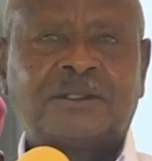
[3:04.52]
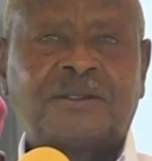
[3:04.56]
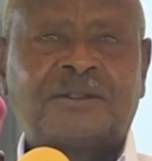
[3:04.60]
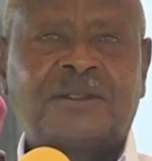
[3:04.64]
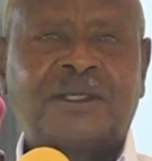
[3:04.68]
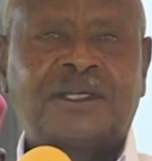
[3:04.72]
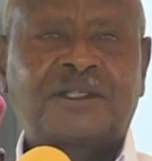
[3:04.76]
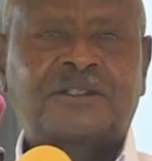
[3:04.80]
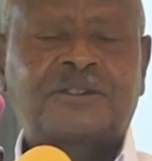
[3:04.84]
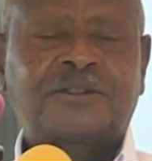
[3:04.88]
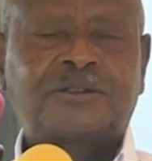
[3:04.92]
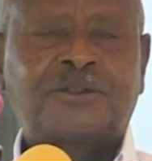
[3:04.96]

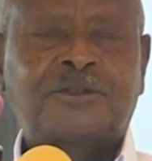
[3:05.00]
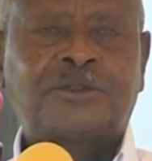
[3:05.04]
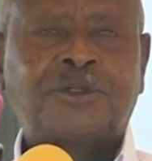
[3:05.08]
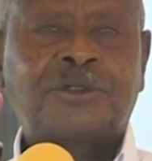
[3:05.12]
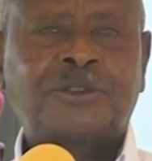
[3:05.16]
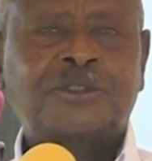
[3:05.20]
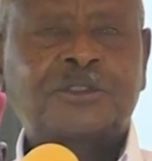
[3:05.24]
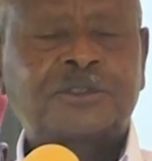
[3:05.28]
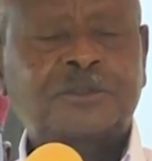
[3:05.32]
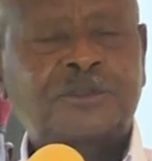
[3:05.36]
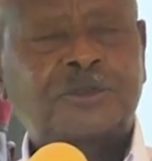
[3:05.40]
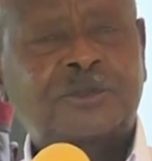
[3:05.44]
that
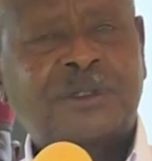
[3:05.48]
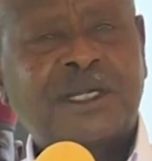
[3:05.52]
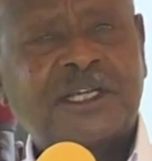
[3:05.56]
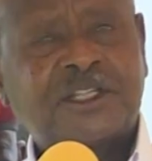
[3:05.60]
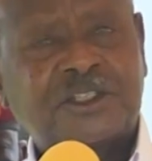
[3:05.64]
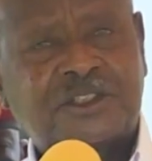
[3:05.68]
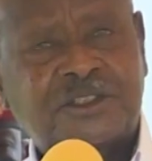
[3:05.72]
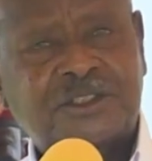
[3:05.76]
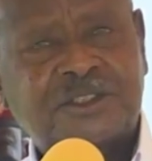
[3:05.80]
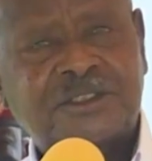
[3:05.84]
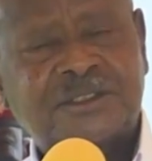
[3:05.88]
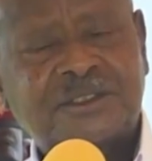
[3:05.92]
those
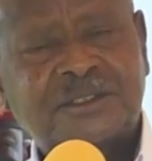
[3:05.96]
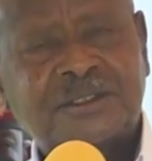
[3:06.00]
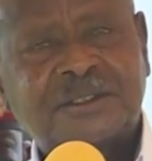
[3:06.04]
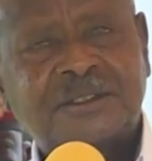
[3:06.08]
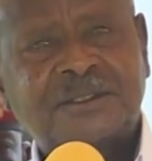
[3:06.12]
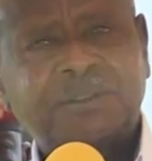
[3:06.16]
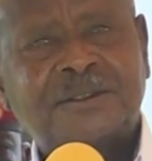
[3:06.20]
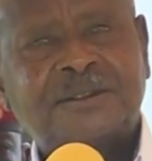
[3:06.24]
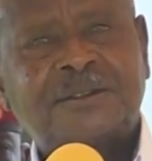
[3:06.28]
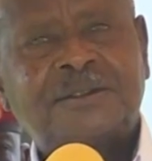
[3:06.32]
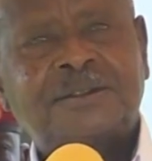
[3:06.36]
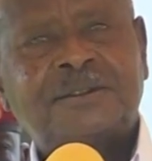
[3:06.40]
rights,
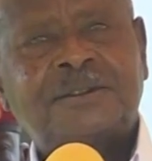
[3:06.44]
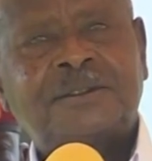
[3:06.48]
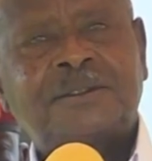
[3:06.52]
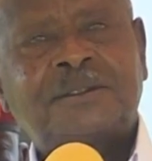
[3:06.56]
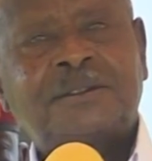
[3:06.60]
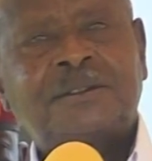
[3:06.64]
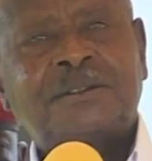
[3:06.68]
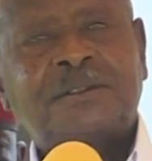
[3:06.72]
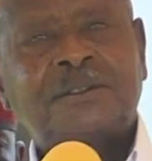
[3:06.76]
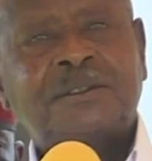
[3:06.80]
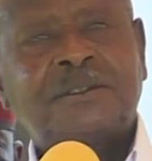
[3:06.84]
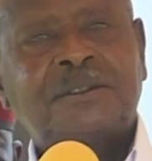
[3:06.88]

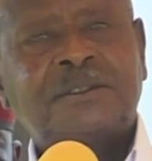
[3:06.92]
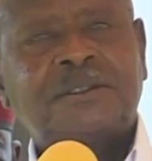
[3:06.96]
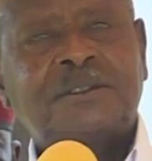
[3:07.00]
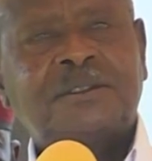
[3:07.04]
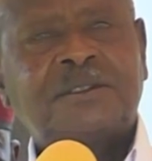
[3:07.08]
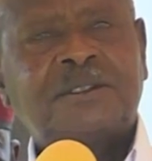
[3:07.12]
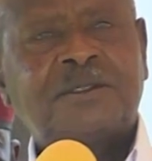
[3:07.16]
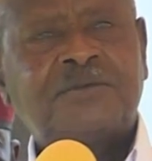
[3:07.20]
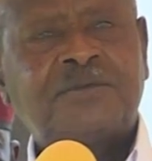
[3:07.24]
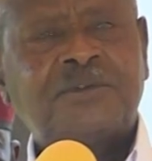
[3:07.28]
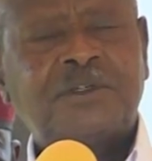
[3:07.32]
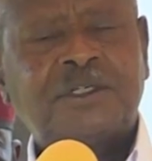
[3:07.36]

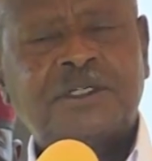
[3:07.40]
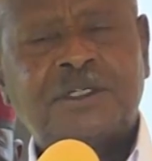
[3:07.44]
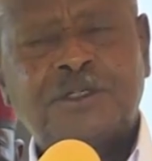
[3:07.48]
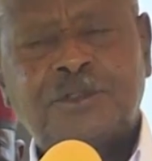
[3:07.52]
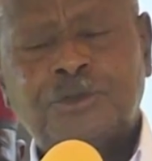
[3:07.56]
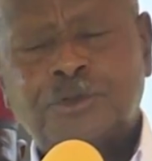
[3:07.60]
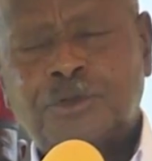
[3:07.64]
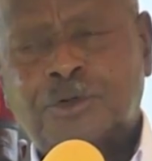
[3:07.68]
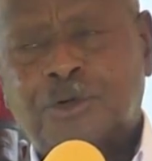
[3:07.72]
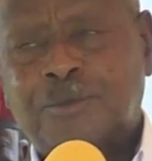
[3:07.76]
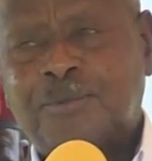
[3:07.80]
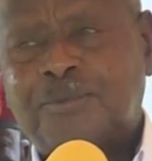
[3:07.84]
even in
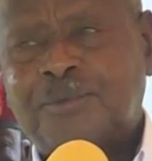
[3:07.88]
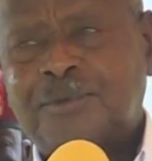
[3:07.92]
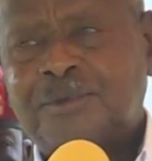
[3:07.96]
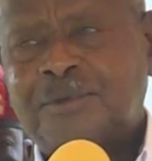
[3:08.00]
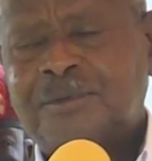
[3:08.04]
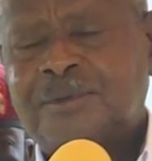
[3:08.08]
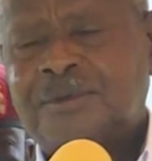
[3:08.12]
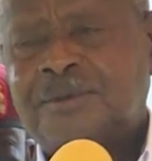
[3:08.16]
Europe,